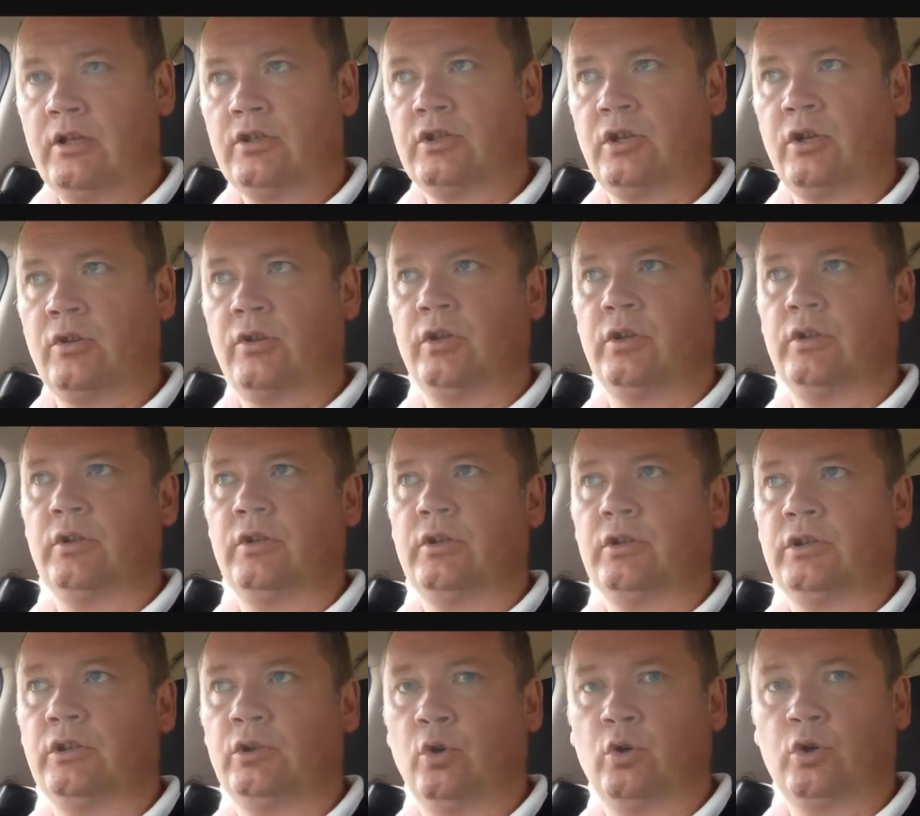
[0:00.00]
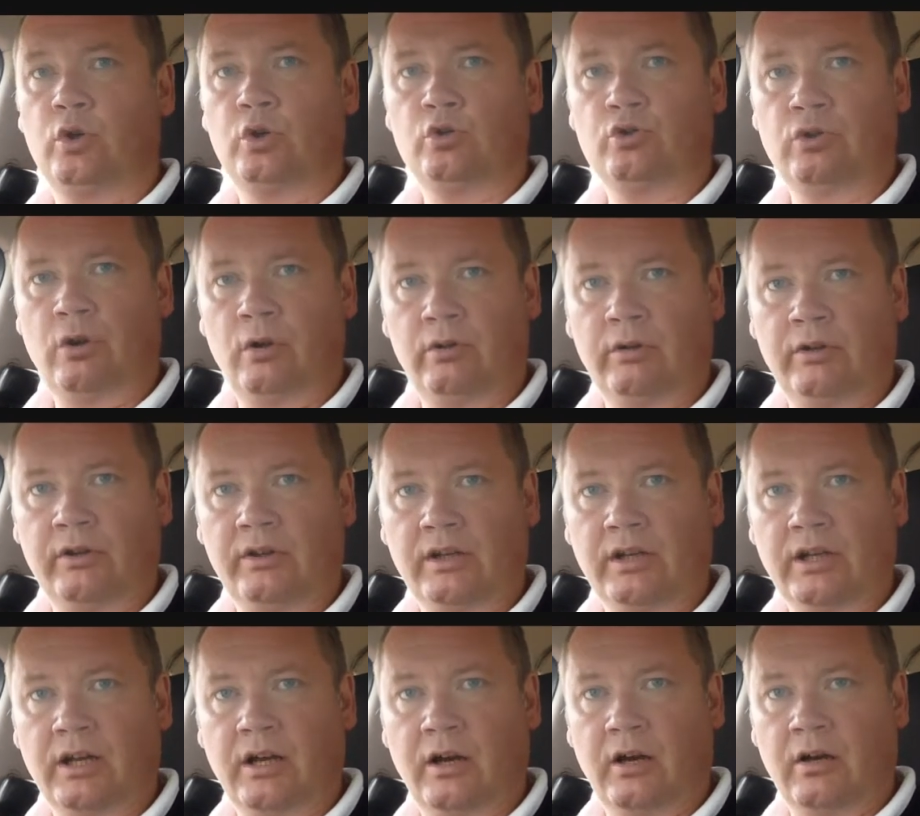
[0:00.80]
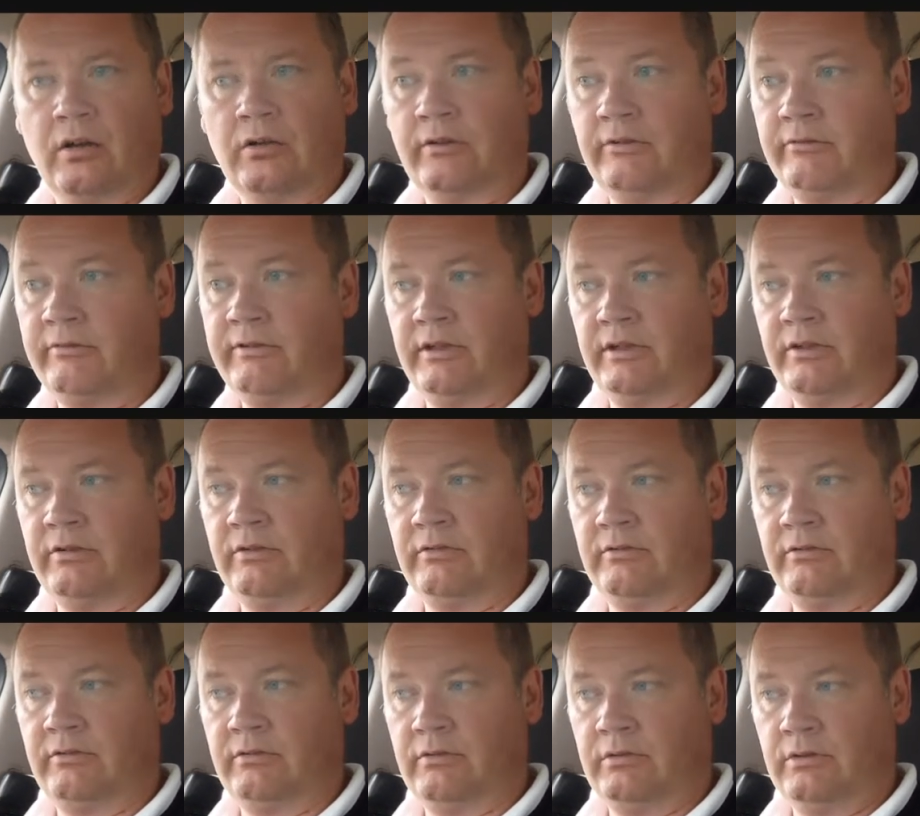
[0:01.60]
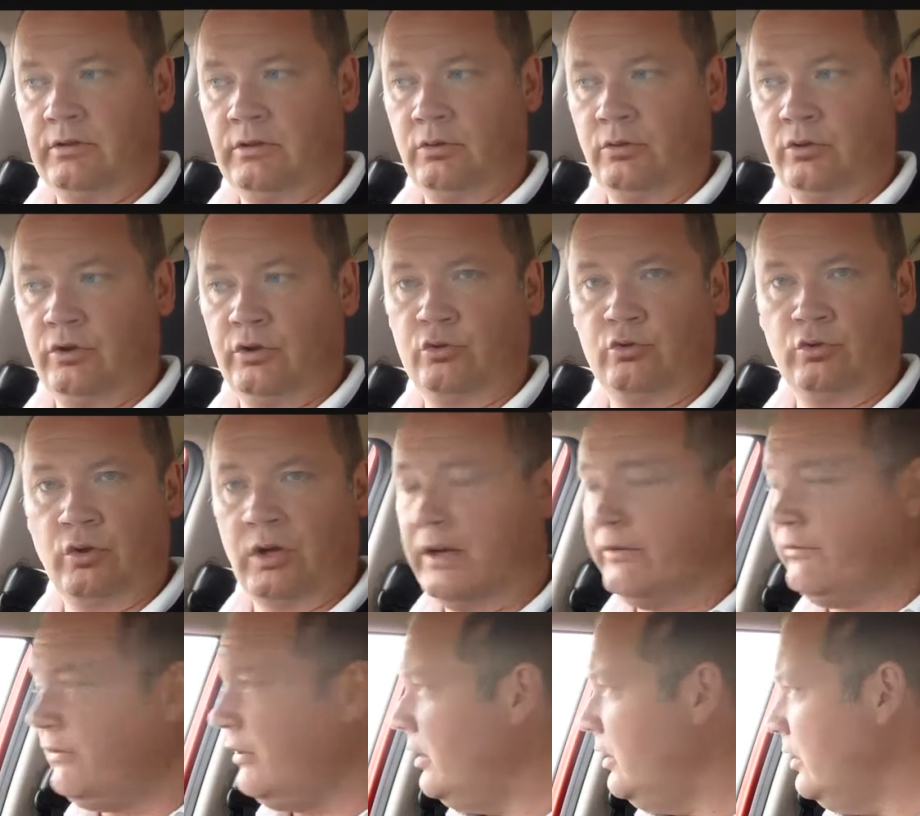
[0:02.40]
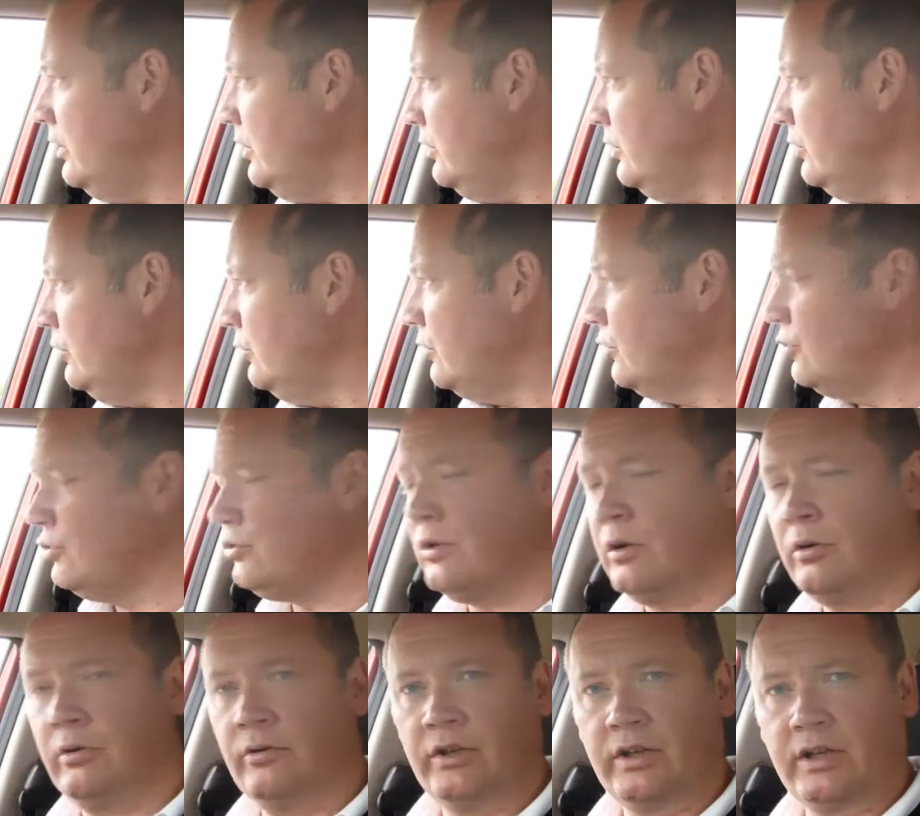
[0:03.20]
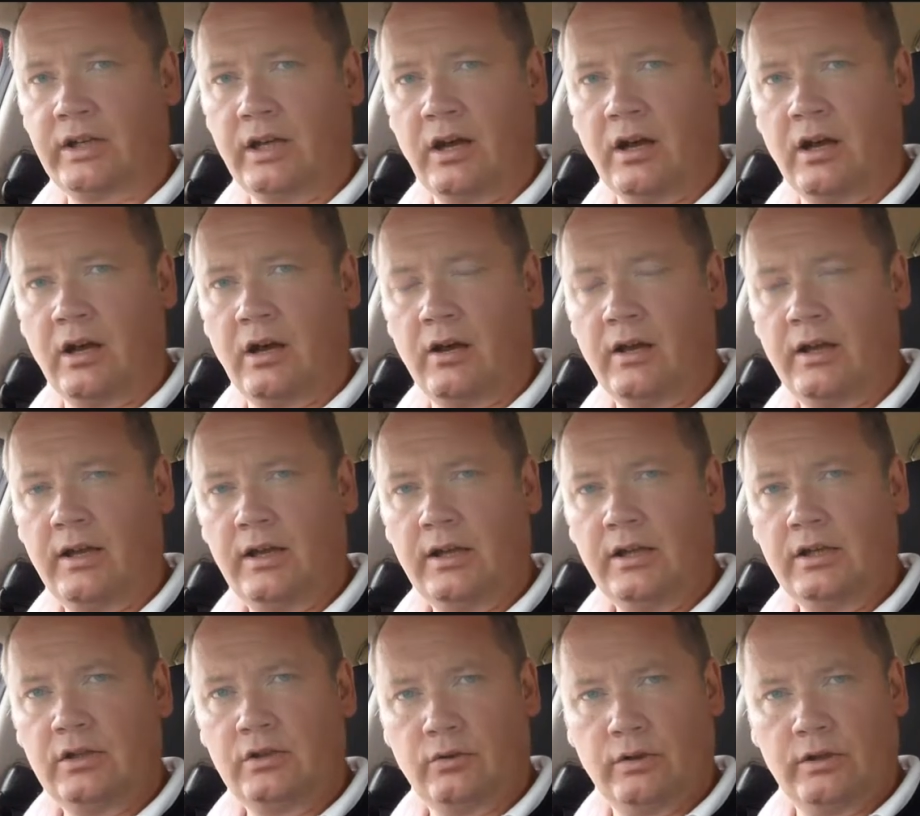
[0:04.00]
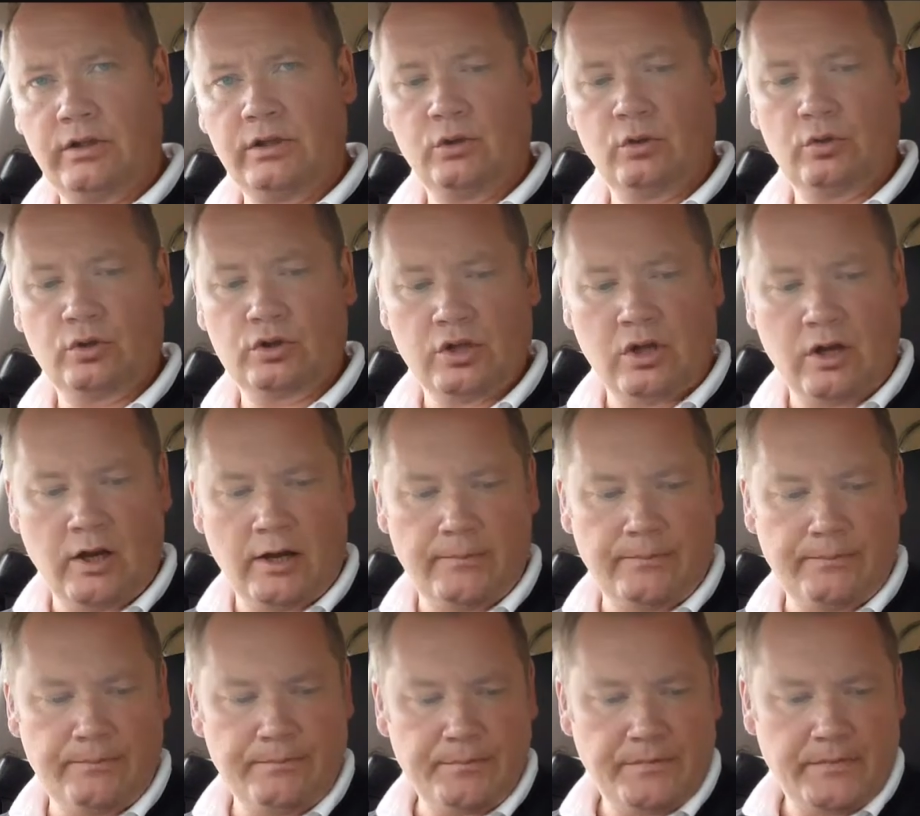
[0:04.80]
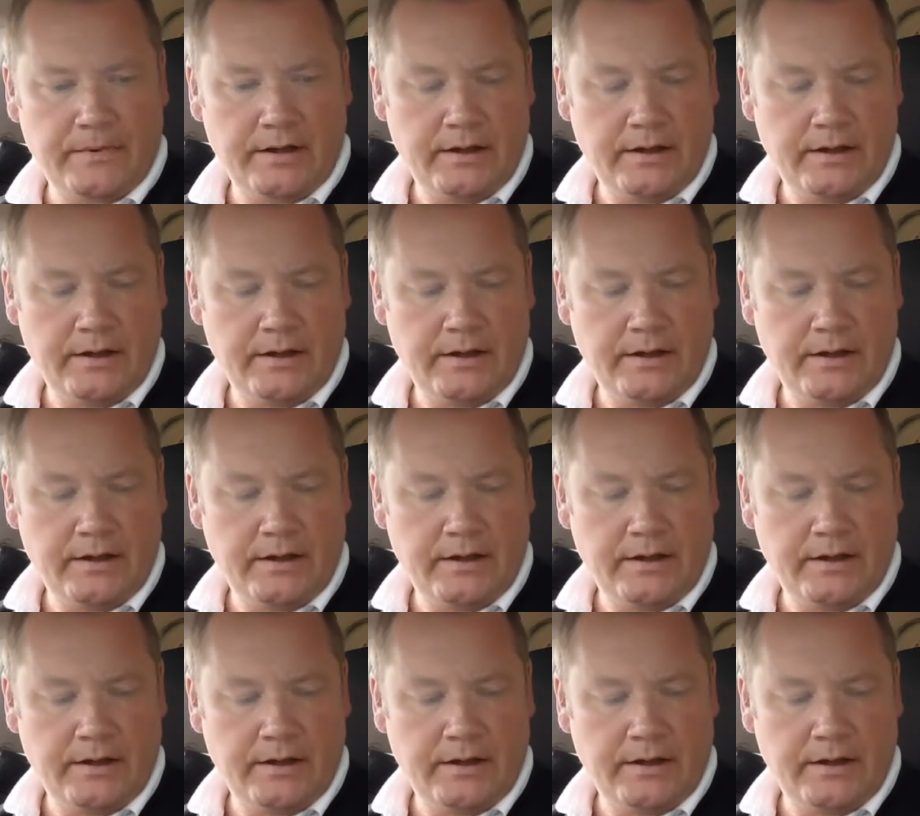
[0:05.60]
so that you're controlling the car, you're the driver and you're controlling the car. Do it in your time.